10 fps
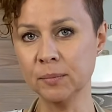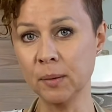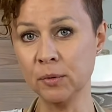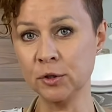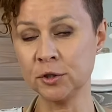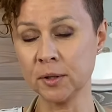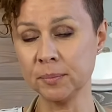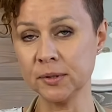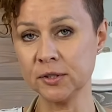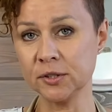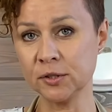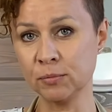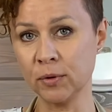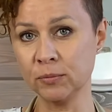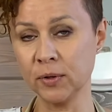And my merch shop is
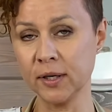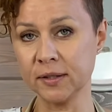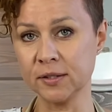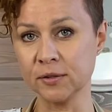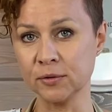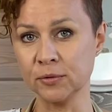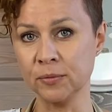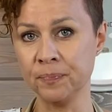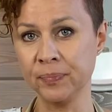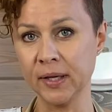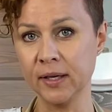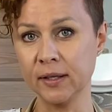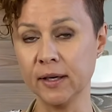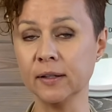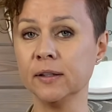just one way to
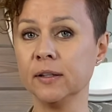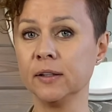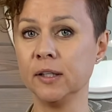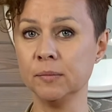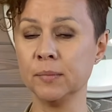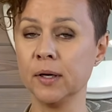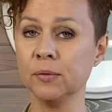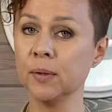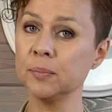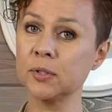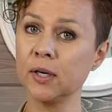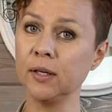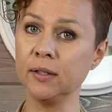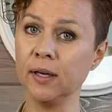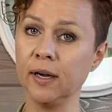kind of keep my
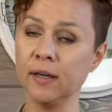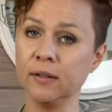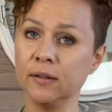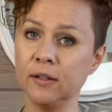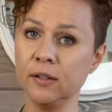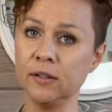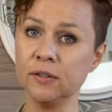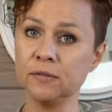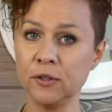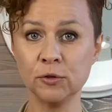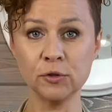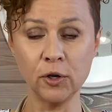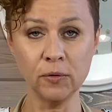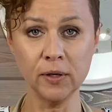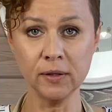website and these
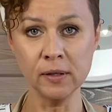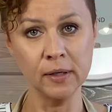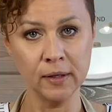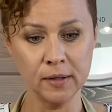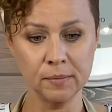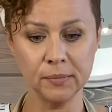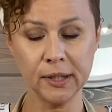videos going,